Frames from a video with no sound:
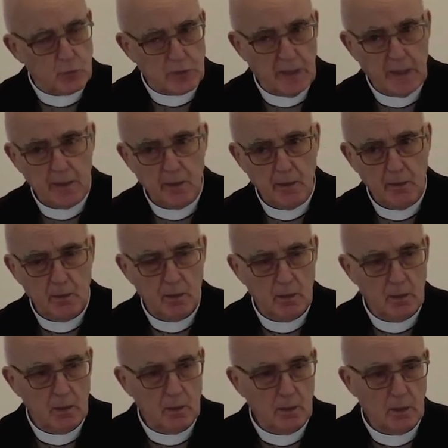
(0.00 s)
ten,
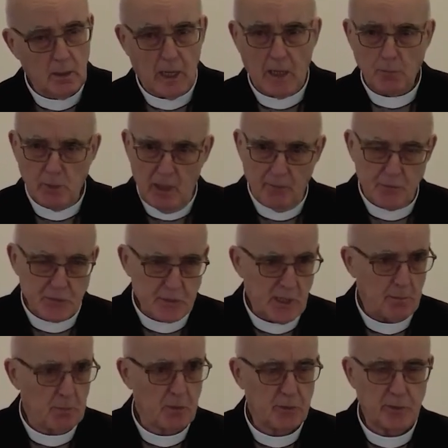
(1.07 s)
and we have the
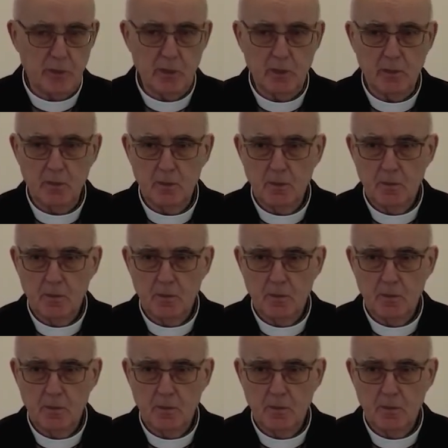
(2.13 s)
Sabbath day.